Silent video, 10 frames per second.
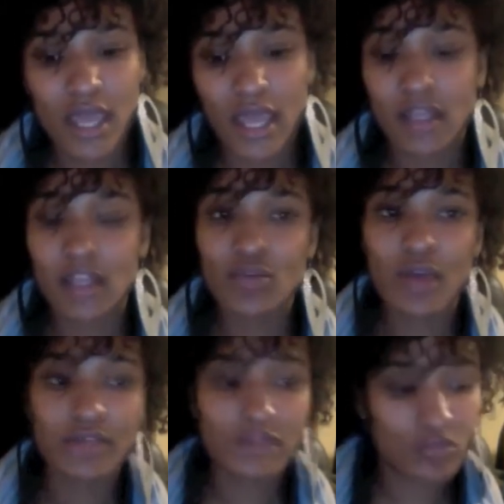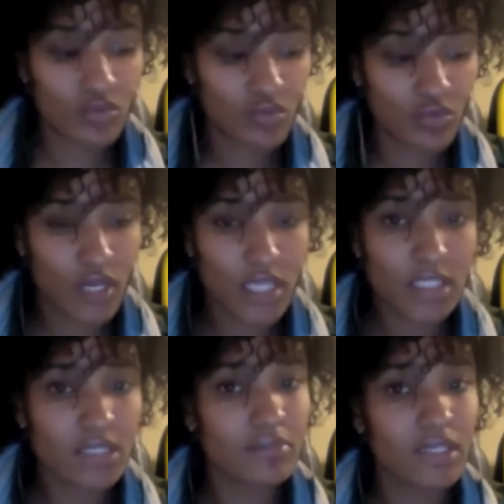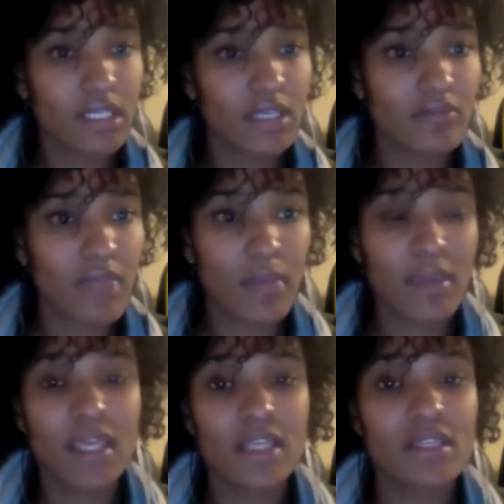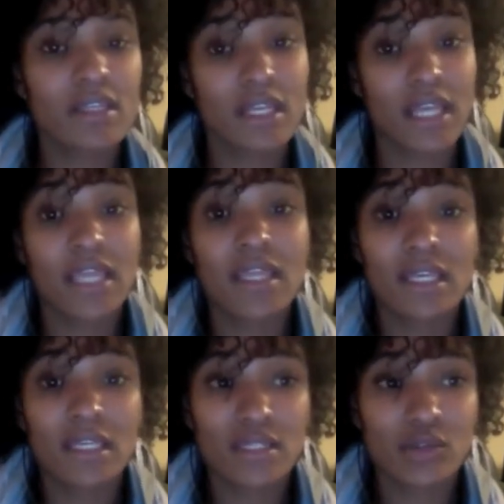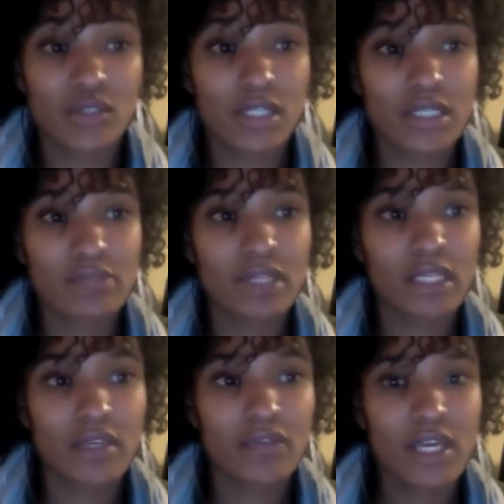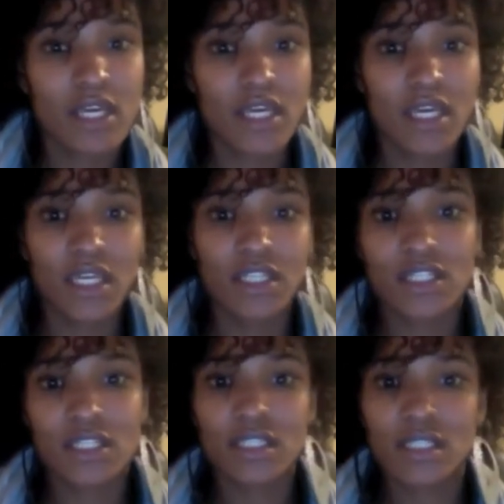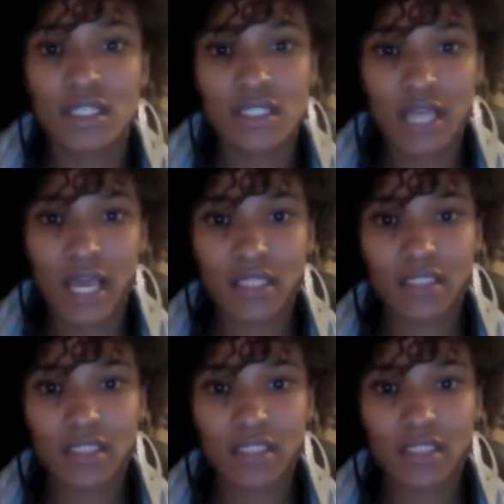And then you have someone who doesn't believe, maybe even an atheist, or doesn't believe in Jesus and is not